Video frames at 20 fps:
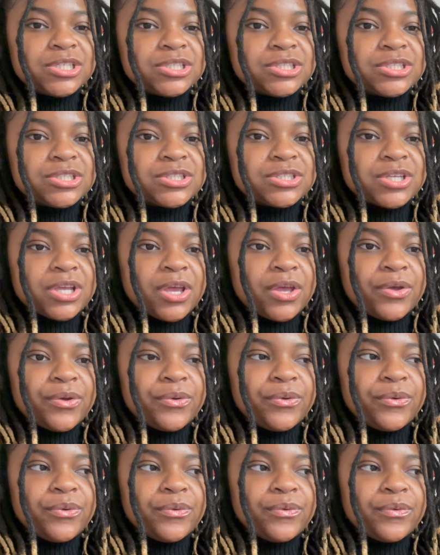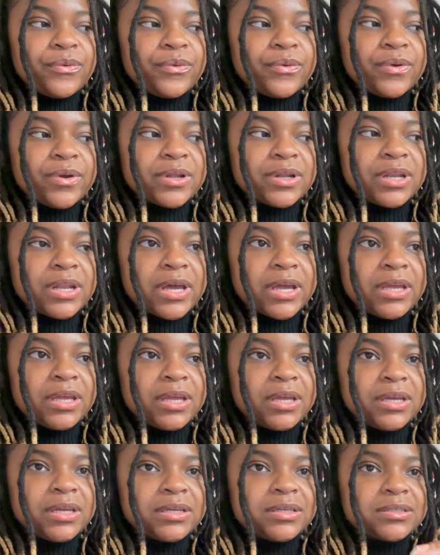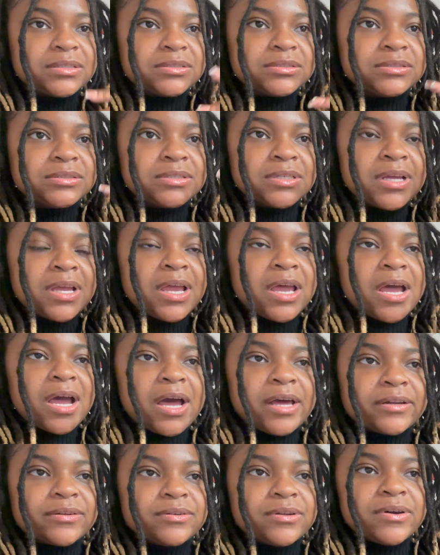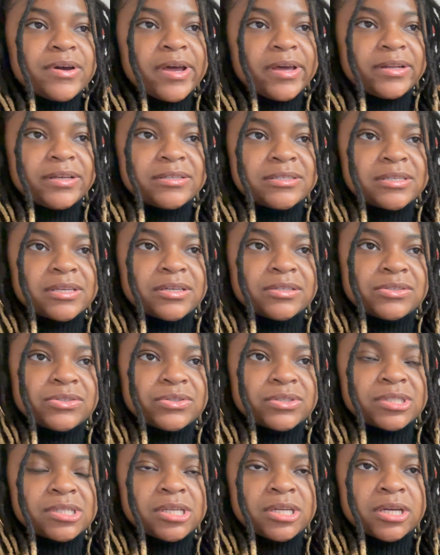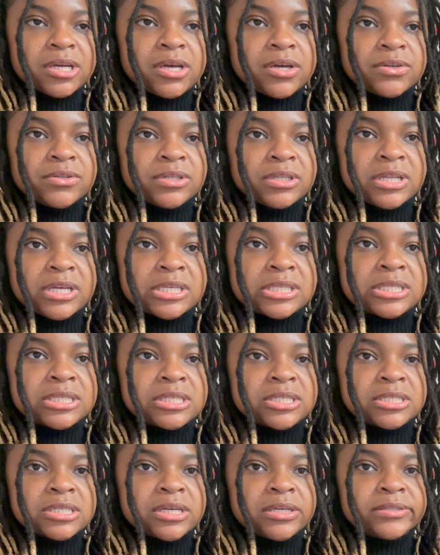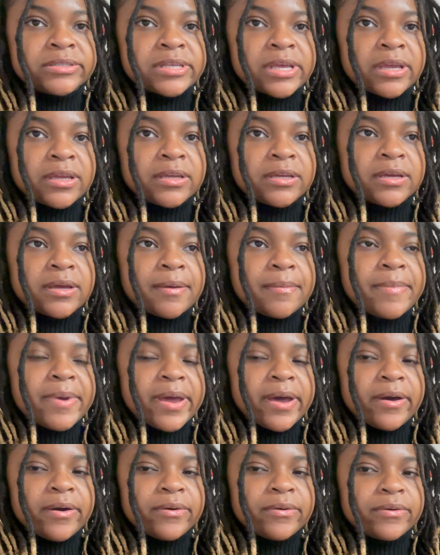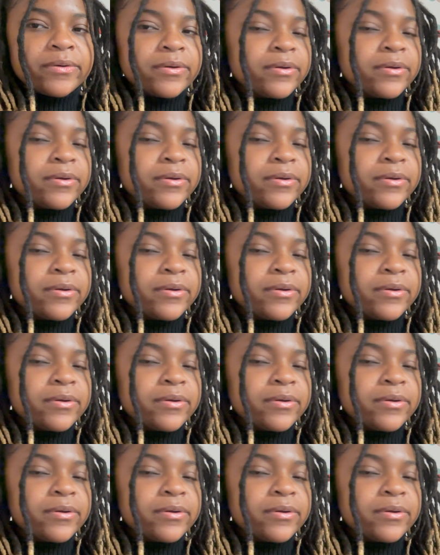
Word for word: So, like, I don't know how that schedule is gonna go. The lesson is gonna take about,